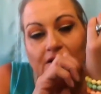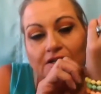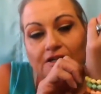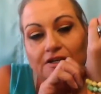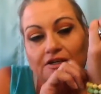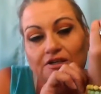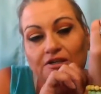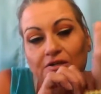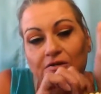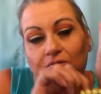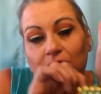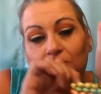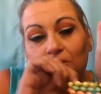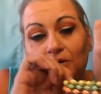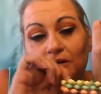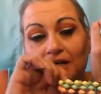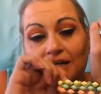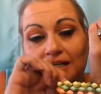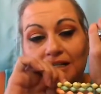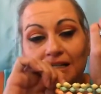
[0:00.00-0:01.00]
You will
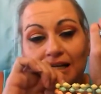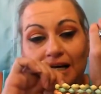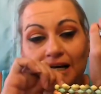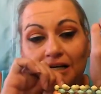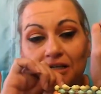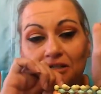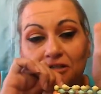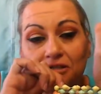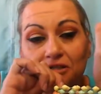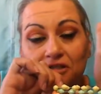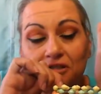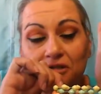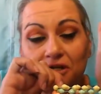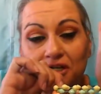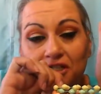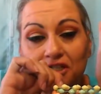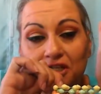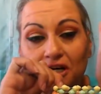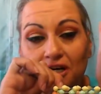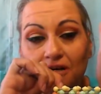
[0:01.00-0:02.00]
get extra stretch
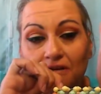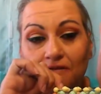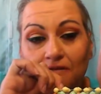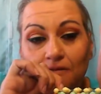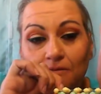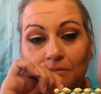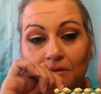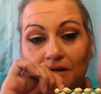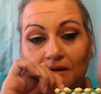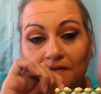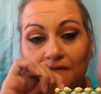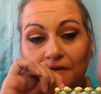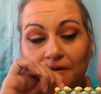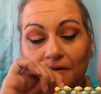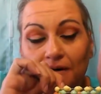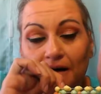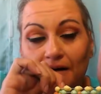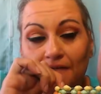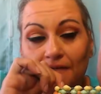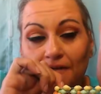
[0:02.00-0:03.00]
out of them if you
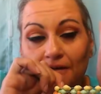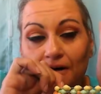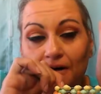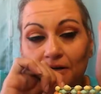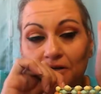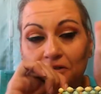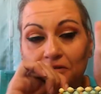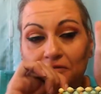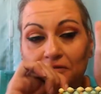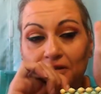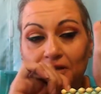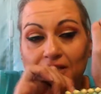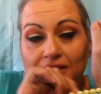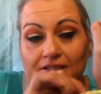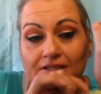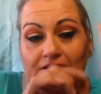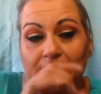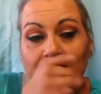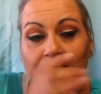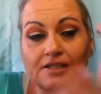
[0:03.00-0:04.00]
have a larger
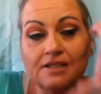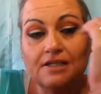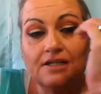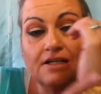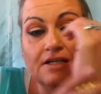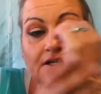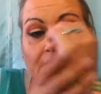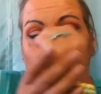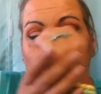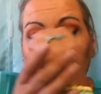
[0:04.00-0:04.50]
wrist.